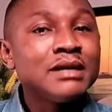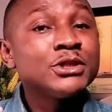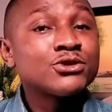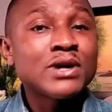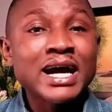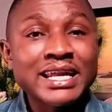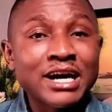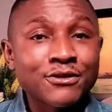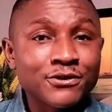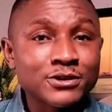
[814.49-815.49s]
Let me try
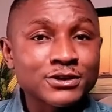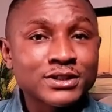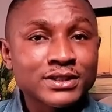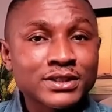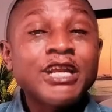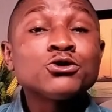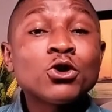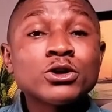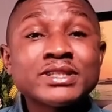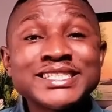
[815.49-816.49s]
it out first. And
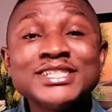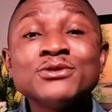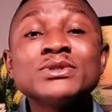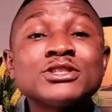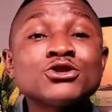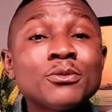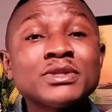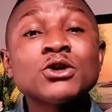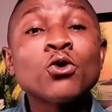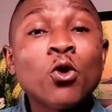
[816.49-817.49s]
it's until
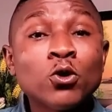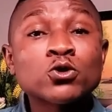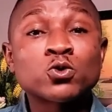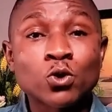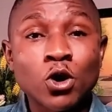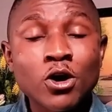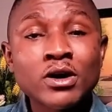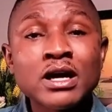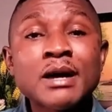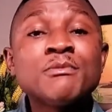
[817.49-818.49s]
something goes wrong